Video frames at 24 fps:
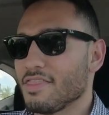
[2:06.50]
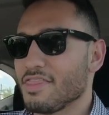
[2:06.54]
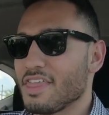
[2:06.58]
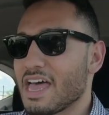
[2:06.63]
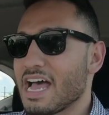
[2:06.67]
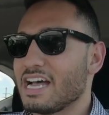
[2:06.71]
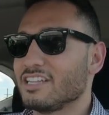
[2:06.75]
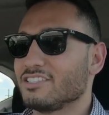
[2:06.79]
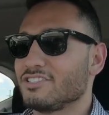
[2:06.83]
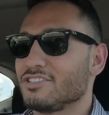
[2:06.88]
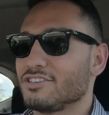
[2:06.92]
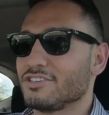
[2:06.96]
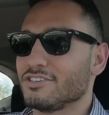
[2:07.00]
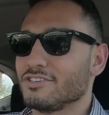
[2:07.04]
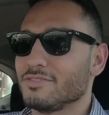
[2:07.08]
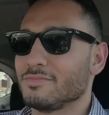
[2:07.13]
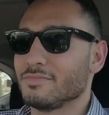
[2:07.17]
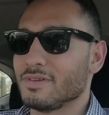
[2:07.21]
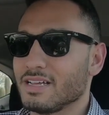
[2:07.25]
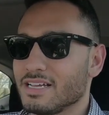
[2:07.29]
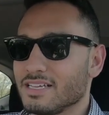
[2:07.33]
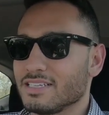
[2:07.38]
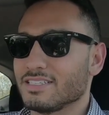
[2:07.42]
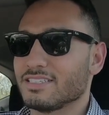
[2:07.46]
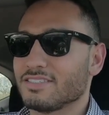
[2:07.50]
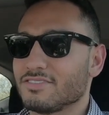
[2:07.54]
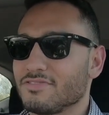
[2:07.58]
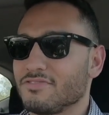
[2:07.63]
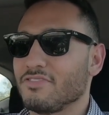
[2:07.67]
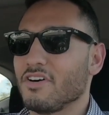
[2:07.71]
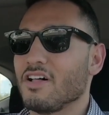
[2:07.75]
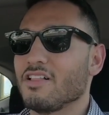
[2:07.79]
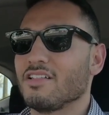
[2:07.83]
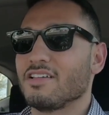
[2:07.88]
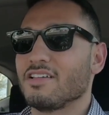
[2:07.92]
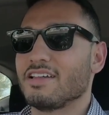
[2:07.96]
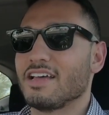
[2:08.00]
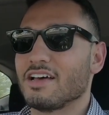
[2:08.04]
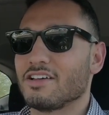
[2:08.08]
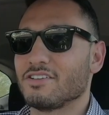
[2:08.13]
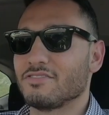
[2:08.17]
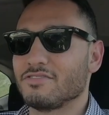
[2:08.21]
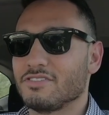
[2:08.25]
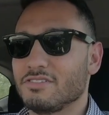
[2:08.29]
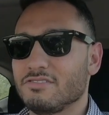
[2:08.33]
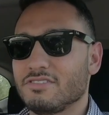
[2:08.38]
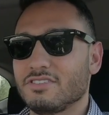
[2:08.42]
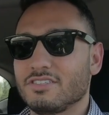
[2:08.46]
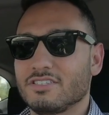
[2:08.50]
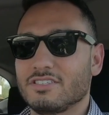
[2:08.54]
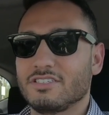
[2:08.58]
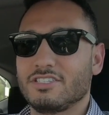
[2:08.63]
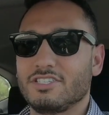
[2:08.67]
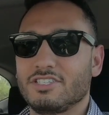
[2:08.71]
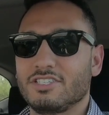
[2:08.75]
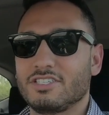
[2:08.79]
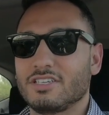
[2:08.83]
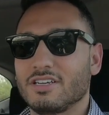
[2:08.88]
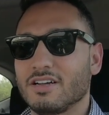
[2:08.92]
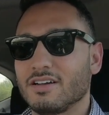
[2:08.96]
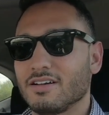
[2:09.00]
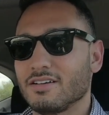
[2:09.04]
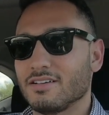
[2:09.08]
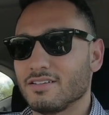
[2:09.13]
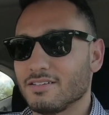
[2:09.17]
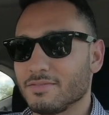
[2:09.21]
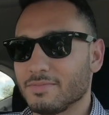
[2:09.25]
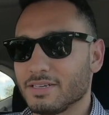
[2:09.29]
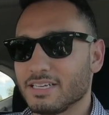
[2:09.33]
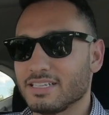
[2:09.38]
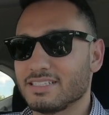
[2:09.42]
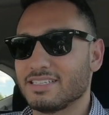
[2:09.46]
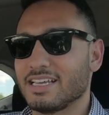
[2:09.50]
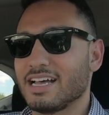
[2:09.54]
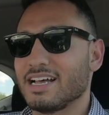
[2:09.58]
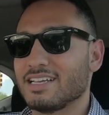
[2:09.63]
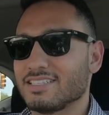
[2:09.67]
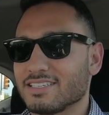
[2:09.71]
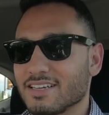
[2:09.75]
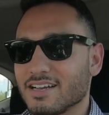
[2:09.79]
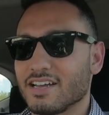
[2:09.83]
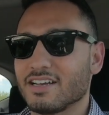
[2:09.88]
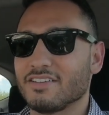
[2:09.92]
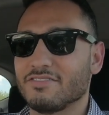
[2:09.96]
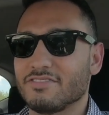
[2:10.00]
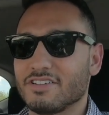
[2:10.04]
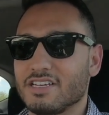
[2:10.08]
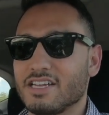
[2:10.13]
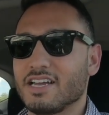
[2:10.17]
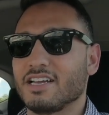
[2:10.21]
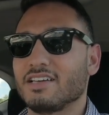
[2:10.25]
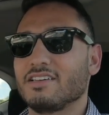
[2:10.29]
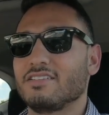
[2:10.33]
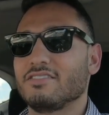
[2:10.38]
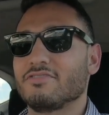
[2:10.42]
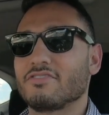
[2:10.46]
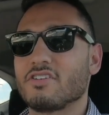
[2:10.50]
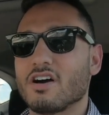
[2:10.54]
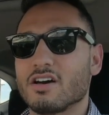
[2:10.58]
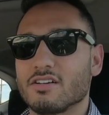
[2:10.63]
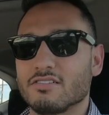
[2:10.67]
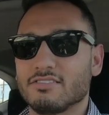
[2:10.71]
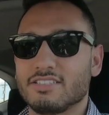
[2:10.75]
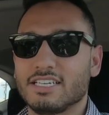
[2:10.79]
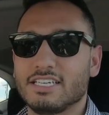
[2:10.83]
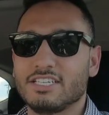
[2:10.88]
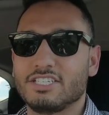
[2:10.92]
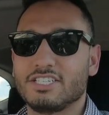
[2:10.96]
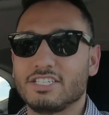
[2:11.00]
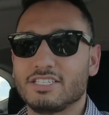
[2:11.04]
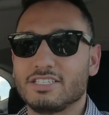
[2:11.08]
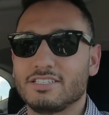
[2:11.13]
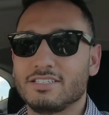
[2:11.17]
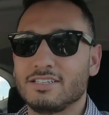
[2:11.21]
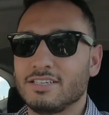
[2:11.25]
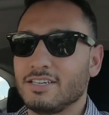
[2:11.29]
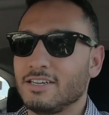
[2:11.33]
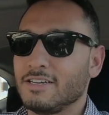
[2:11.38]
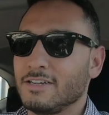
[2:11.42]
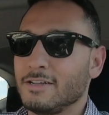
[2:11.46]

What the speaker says: That term has fallen out of usage because it has a kind of a negative connotation.